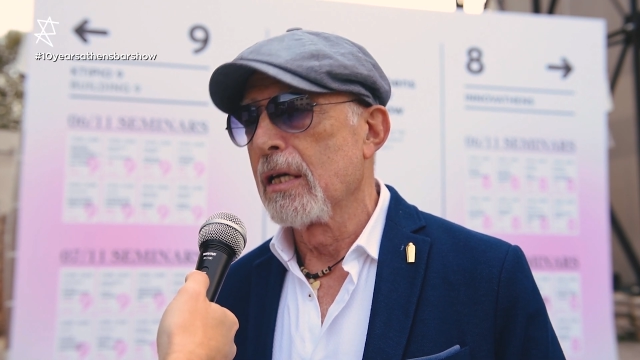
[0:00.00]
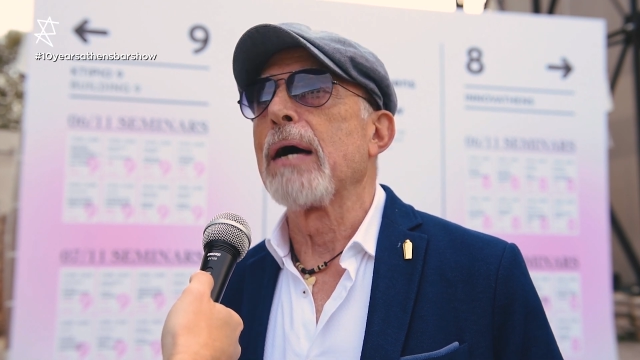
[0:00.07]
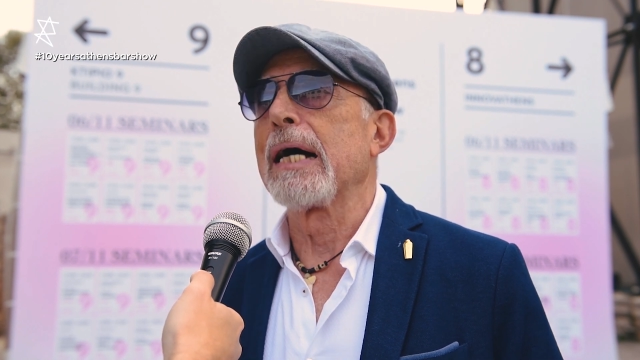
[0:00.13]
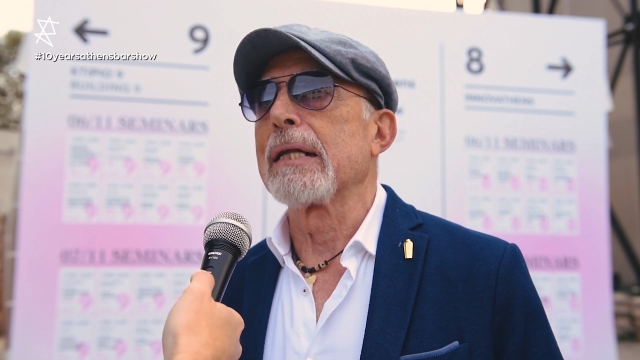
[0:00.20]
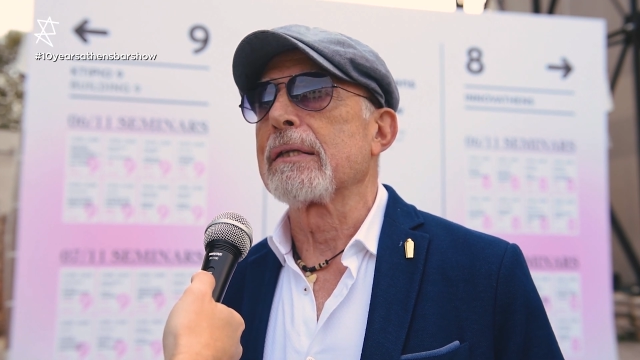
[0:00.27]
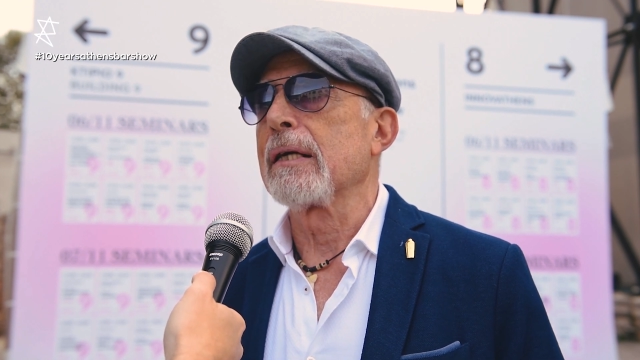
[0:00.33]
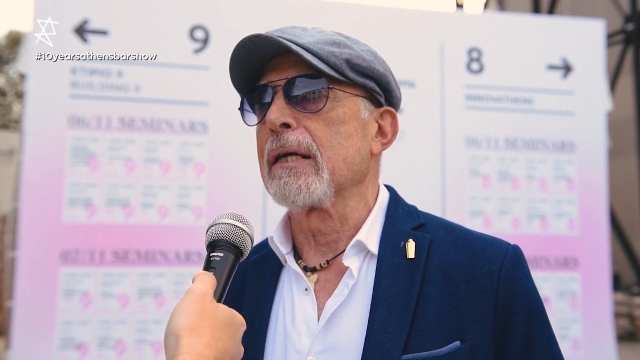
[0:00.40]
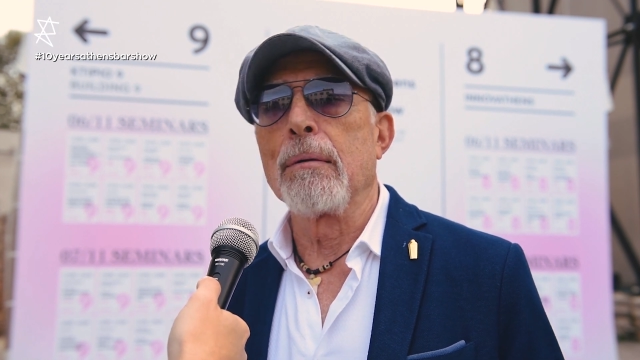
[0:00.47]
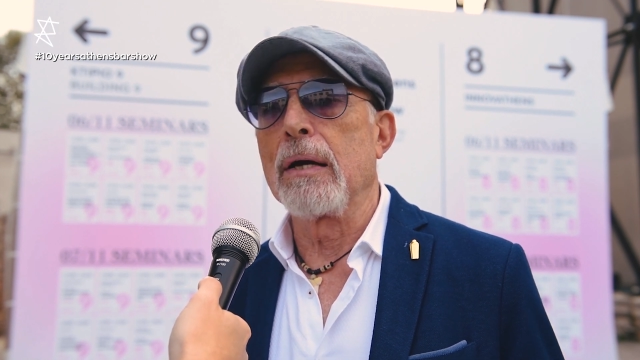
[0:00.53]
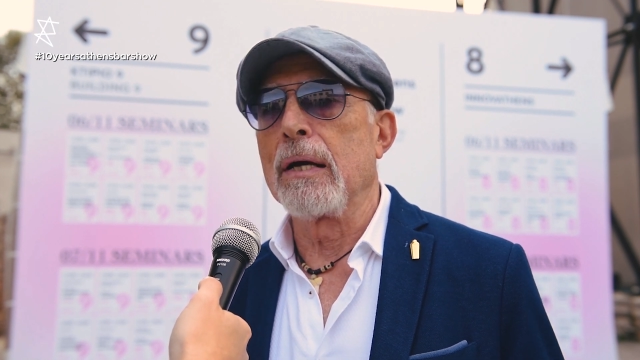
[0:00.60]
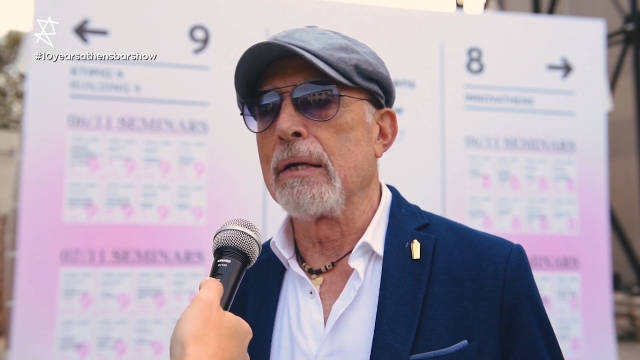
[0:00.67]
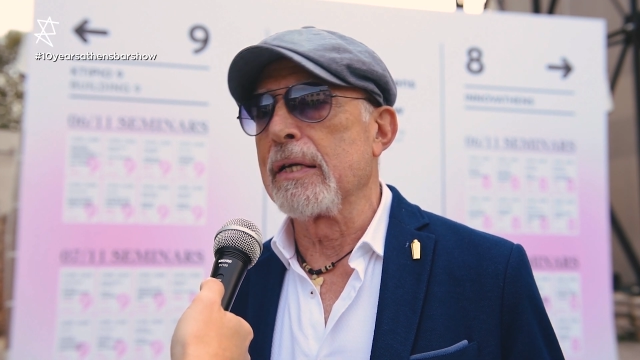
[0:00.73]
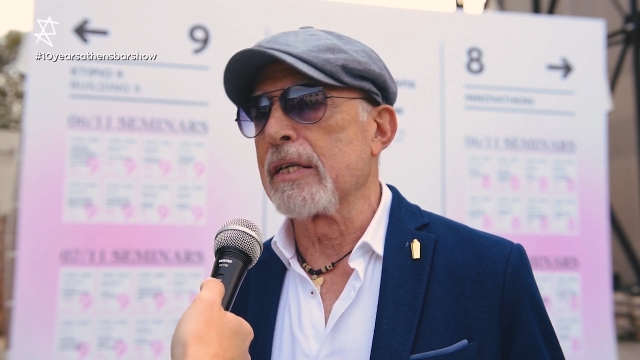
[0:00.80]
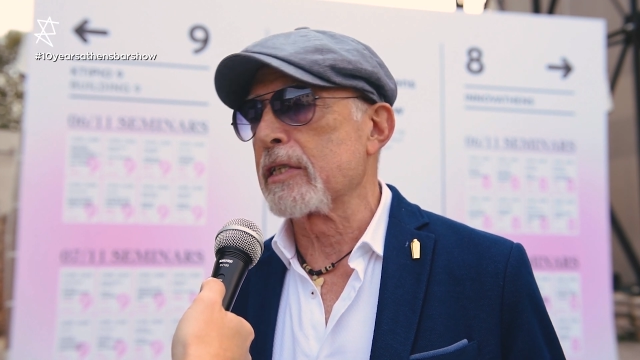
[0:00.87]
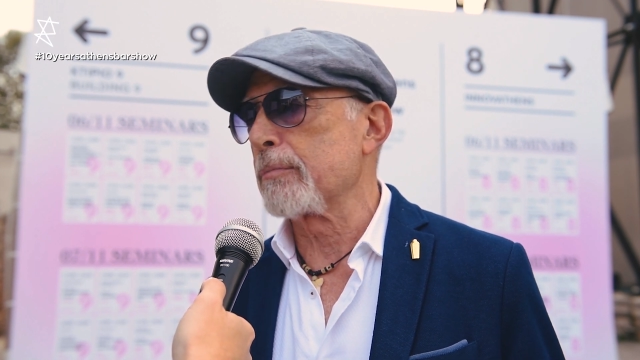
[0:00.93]
but
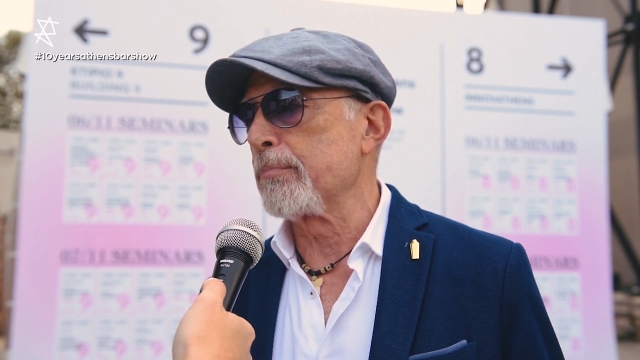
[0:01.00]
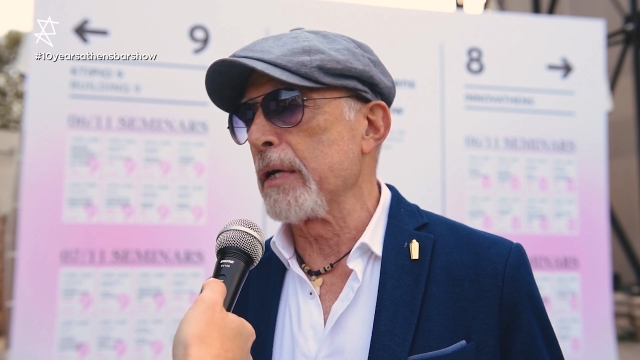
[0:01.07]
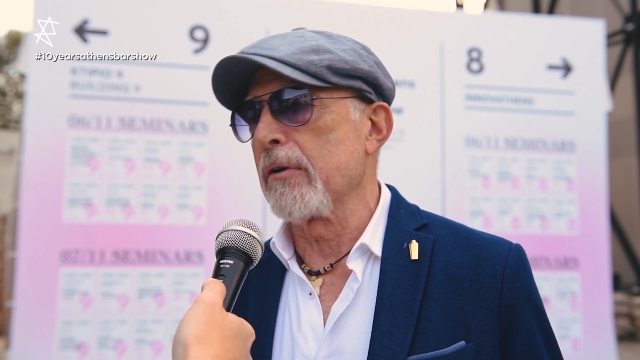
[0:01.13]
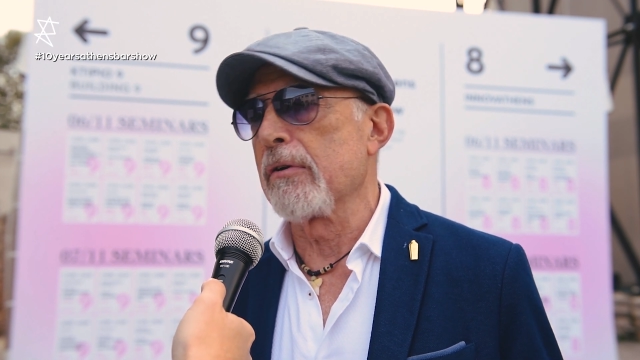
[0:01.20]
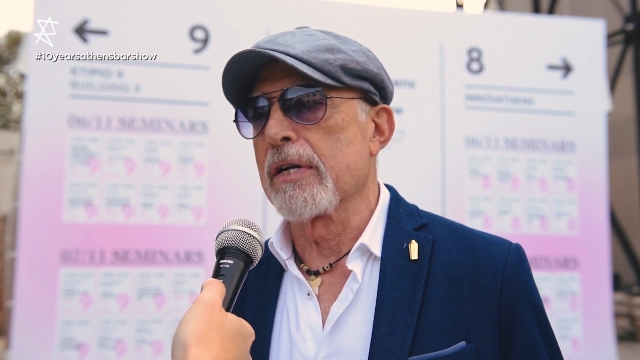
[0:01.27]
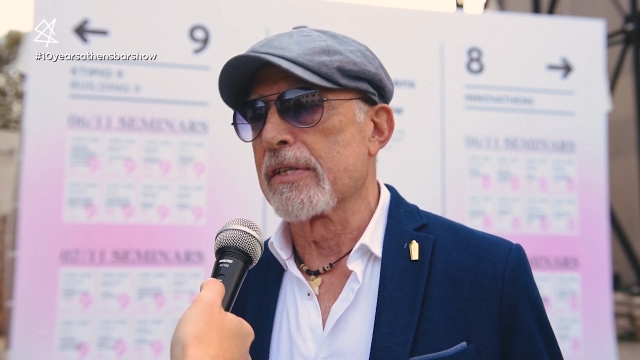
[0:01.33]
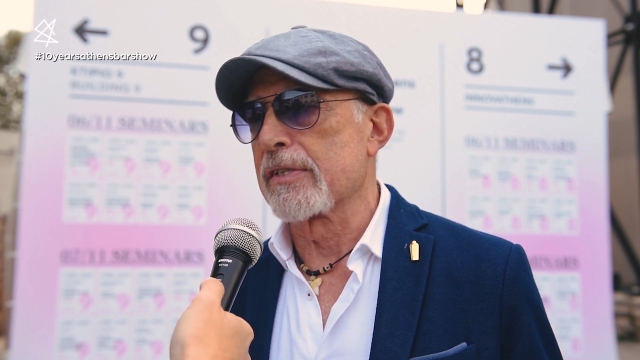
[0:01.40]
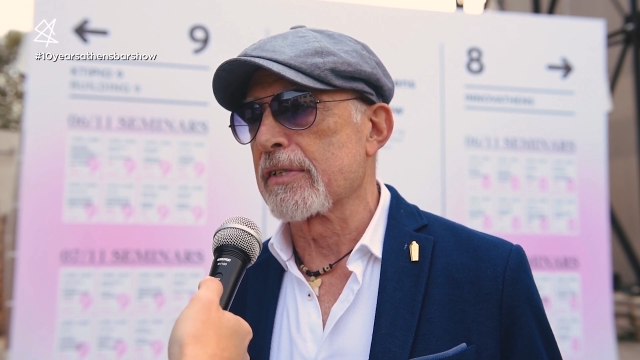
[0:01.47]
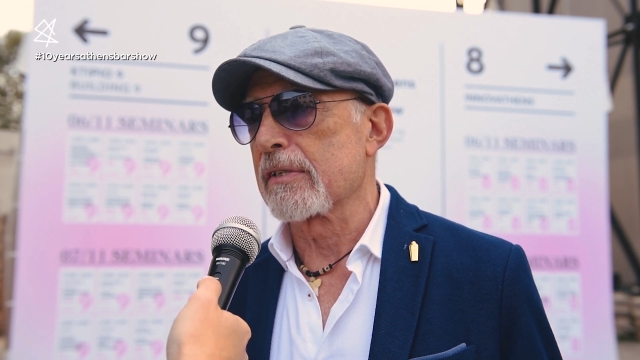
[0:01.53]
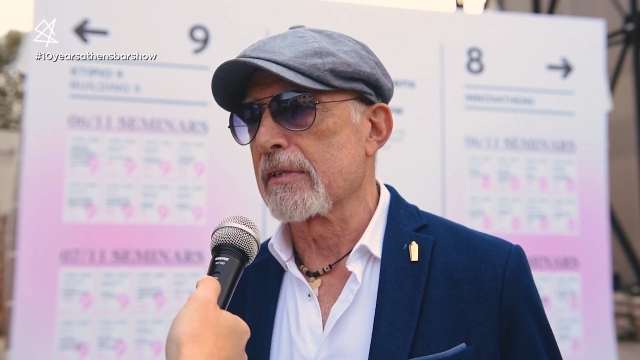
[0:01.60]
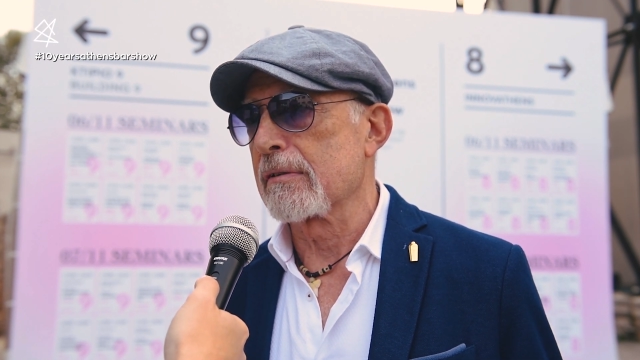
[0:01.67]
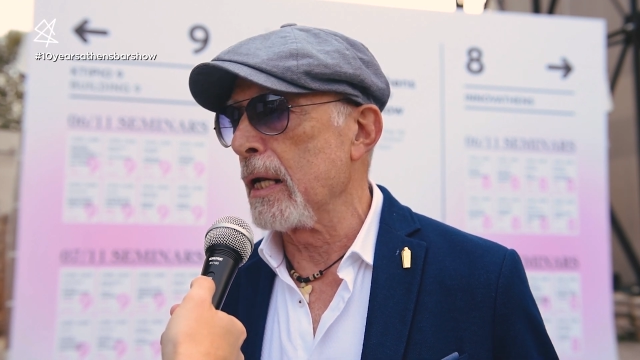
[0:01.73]
an experience,